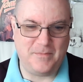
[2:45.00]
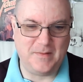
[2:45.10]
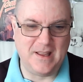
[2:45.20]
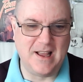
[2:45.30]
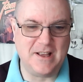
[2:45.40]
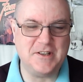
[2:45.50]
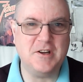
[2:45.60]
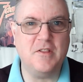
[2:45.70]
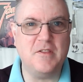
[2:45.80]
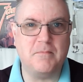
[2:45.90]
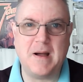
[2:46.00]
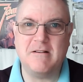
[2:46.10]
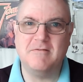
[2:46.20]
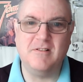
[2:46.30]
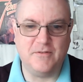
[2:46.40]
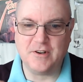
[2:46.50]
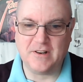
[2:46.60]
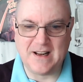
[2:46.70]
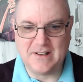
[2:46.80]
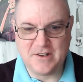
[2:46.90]
it hasn't got the power of
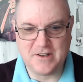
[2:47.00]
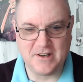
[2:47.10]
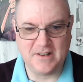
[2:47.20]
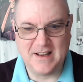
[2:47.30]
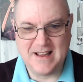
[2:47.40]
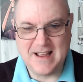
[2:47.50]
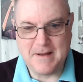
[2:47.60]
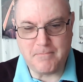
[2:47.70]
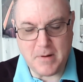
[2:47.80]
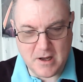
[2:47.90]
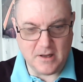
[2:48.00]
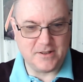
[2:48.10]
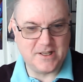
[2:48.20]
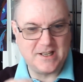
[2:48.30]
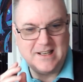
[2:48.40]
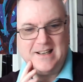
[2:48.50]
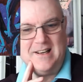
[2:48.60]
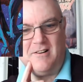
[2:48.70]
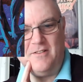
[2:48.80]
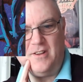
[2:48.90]
John Anderson. But
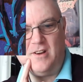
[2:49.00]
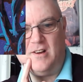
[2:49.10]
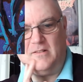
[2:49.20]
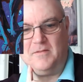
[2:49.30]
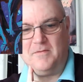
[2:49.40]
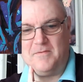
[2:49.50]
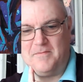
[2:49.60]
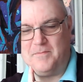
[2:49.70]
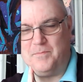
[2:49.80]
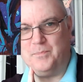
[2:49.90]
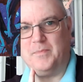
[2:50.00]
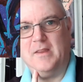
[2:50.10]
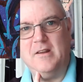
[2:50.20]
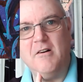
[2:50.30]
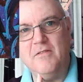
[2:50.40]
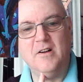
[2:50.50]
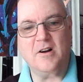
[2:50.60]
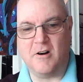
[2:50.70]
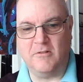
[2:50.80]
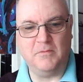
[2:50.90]
on the
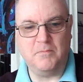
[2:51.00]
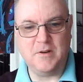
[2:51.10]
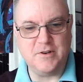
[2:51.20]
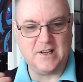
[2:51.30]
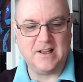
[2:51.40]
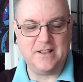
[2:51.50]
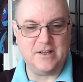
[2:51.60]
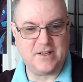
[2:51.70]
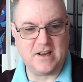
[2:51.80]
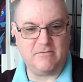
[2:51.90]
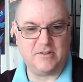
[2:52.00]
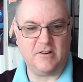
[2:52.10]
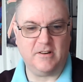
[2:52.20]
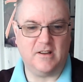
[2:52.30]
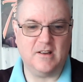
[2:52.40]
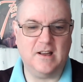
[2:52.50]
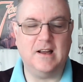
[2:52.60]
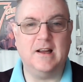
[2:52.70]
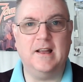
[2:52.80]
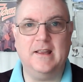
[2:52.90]
whole, musically, this sounds like
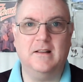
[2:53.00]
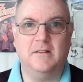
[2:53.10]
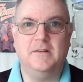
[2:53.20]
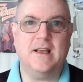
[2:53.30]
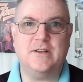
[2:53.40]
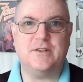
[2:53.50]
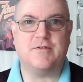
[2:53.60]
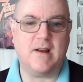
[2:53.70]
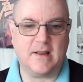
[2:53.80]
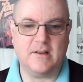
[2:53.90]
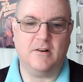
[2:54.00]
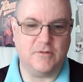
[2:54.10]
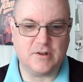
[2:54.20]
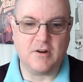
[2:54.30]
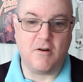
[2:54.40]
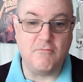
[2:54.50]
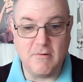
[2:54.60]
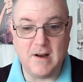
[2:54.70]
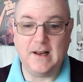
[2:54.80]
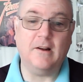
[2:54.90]
a Yes track, and I
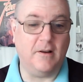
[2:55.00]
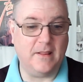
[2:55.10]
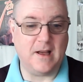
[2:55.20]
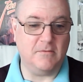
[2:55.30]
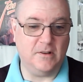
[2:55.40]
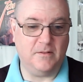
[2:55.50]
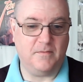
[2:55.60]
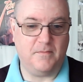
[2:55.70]
really like that one.